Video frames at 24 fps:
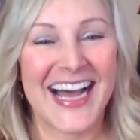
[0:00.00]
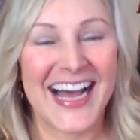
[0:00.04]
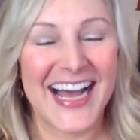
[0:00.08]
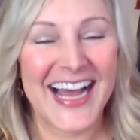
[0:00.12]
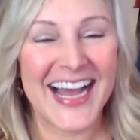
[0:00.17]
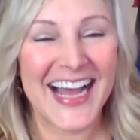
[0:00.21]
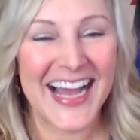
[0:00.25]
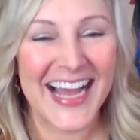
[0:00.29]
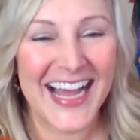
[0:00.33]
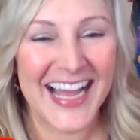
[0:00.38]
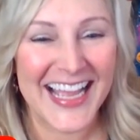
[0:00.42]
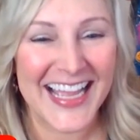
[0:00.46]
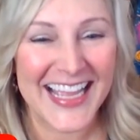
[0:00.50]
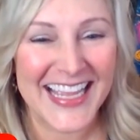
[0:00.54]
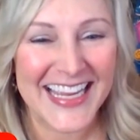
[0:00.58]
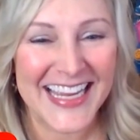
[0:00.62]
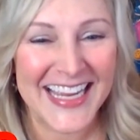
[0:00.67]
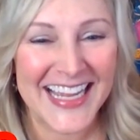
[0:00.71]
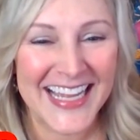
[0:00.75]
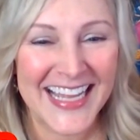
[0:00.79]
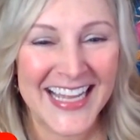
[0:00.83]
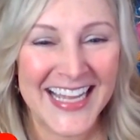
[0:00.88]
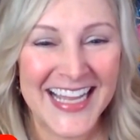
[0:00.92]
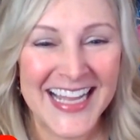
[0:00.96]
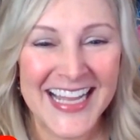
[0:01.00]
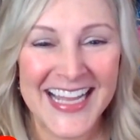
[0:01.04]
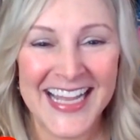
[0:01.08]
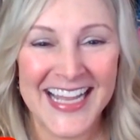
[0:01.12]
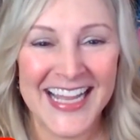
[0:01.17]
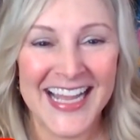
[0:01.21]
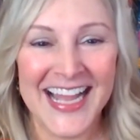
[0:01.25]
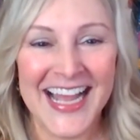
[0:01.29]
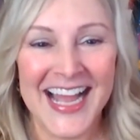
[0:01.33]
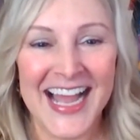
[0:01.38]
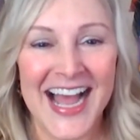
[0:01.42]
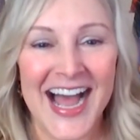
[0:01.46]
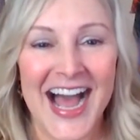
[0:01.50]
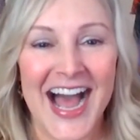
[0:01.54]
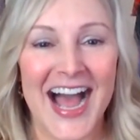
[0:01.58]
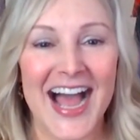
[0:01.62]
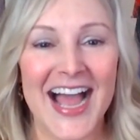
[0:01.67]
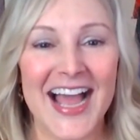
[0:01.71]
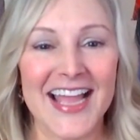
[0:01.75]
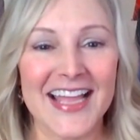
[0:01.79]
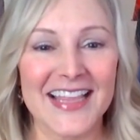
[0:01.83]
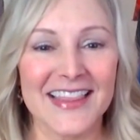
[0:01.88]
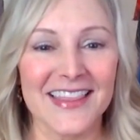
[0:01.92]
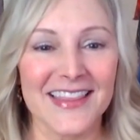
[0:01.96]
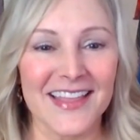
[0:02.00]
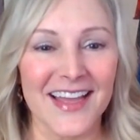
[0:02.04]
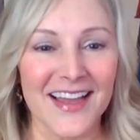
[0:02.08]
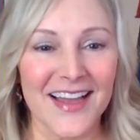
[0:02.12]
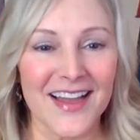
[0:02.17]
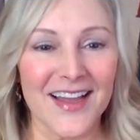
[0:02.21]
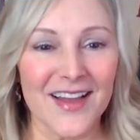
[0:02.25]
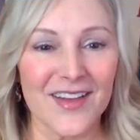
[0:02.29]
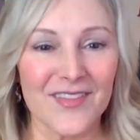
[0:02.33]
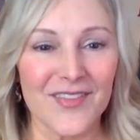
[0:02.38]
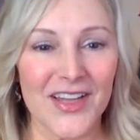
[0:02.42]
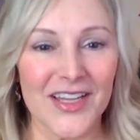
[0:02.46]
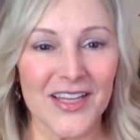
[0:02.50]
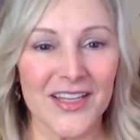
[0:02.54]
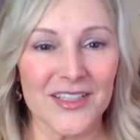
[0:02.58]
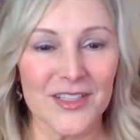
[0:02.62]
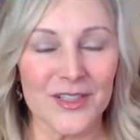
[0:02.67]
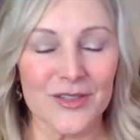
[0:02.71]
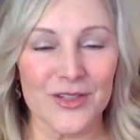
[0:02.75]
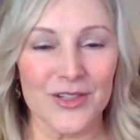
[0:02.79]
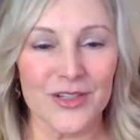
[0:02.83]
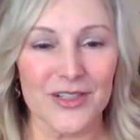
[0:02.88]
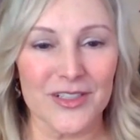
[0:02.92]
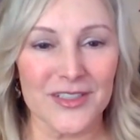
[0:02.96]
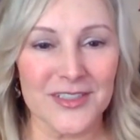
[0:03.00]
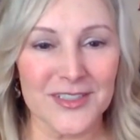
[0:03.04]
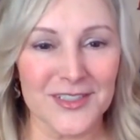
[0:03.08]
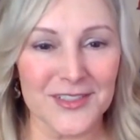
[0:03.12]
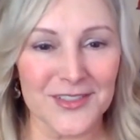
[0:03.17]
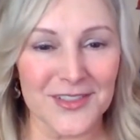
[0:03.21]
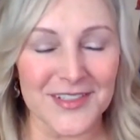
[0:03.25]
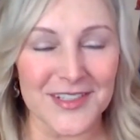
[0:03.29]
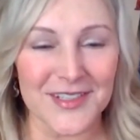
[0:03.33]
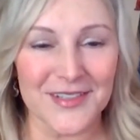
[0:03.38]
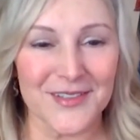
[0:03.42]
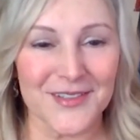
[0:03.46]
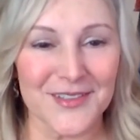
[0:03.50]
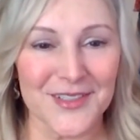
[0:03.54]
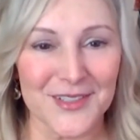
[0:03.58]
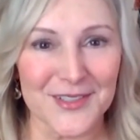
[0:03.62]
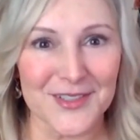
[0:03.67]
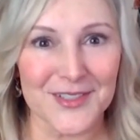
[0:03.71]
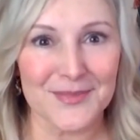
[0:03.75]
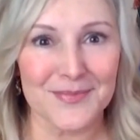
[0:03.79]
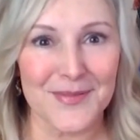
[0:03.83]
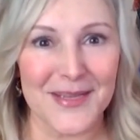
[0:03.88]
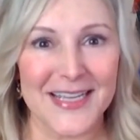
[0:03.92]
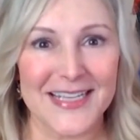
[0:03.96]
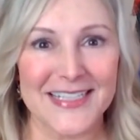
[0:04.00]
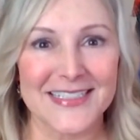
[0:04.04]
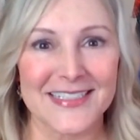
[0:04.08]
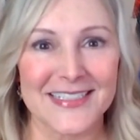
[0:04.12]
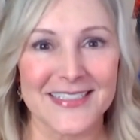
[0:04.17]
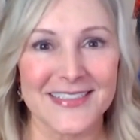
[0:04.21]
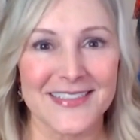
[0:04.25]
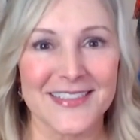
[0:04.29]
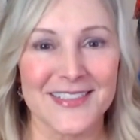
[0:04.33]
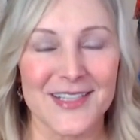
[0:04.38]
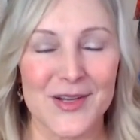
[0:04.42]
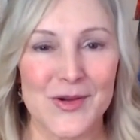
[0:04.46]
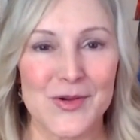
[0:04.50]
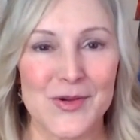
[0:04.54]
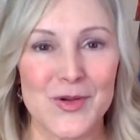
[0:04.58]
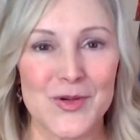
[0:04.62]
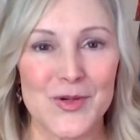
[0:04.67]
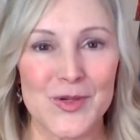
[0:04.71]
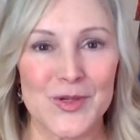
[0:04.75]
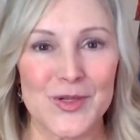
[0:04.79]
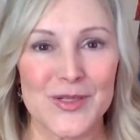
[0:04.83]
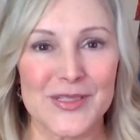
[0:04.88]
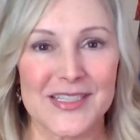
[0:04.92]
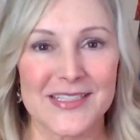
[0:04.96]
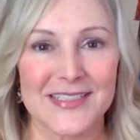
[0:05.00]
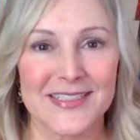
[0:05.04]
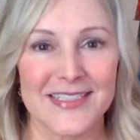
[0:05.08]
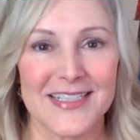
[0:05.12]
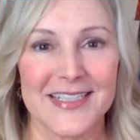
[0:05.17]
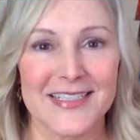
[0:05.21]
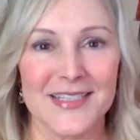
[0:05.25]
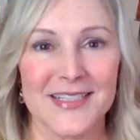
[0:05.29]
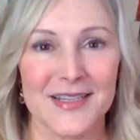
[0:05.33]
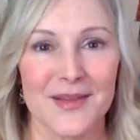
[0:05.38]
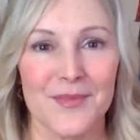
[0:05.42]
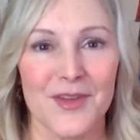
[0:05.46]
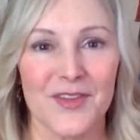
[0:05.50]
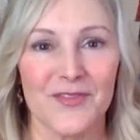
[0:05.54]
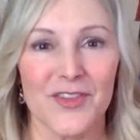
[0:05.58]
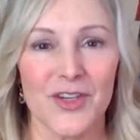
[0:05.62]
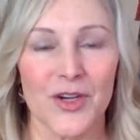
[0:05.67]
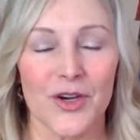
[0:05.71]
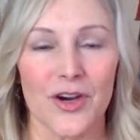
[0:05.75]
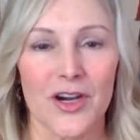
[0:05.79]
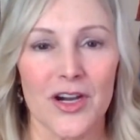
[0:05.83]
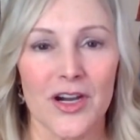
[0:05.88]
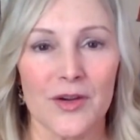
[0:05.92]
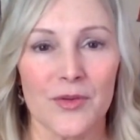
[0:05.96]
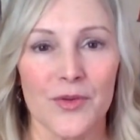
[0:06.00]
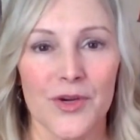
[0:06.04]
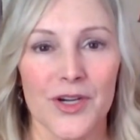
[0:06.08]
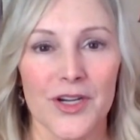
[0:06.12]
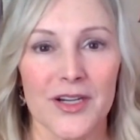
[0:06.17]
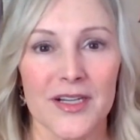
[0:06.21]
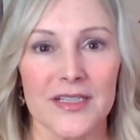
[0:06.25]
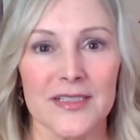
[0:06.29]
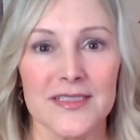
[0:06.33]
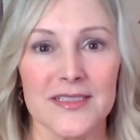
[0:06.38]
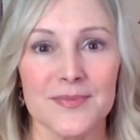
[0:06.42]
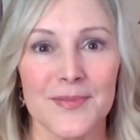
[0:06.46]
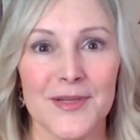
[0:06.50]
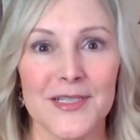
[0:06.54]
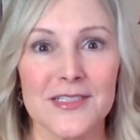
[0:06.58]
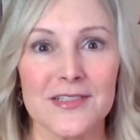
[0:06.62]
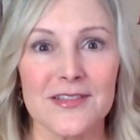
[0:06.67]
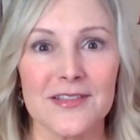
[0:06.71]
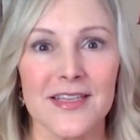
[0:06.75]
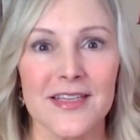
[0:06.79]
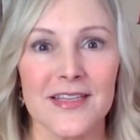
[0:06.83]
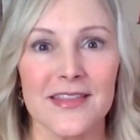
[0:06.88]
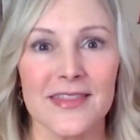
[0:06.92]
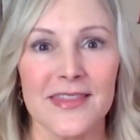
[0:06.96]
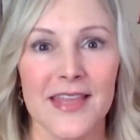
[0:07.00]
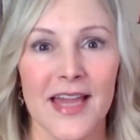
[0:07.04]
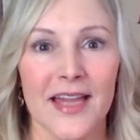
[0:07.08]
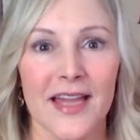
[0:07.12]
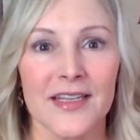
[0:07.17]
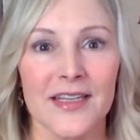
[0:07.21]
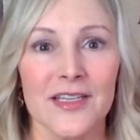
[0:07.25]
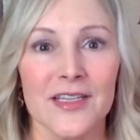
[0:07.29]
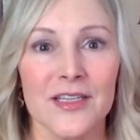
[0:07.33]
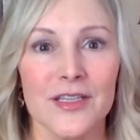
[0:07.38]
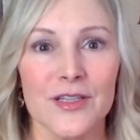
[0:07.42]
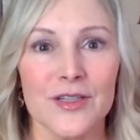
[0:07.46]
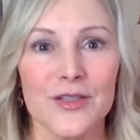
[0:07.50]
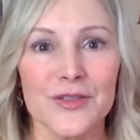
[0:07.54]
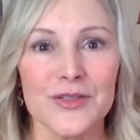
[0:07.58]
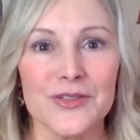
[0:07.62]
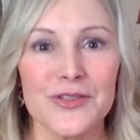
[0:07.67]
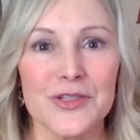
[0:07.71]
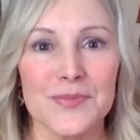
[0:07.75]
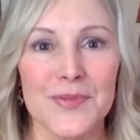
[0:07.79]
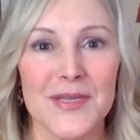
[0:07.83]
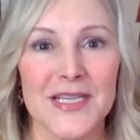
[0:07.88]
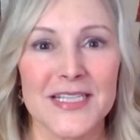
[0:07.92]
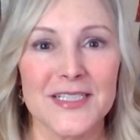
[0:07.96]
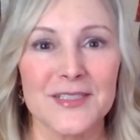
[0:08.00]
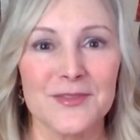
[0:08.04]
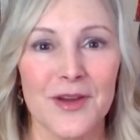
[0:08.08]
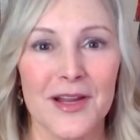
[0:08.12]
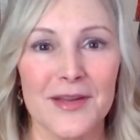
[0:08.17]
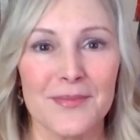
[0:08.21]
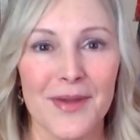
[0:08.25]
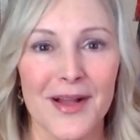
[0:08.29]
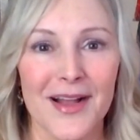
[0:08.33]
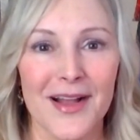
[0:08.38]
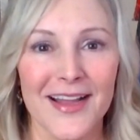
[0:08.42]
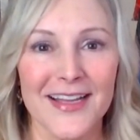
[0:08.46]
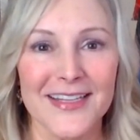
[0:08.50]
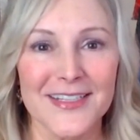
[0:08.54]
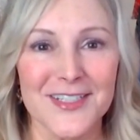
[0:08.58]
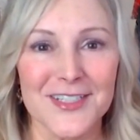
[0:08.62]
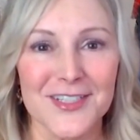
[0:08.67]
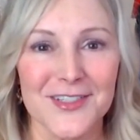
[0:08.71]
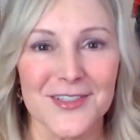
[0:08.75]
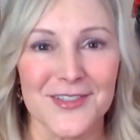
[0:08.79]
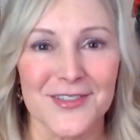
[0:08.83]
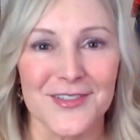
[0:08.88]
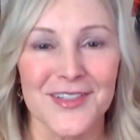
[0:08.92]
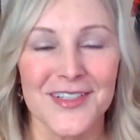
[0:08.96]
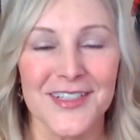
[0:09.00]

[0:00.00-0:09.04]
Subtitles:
Hi! I love your studio, your space. It's so cool to see some of your artwork, especially that huge piece right behind you.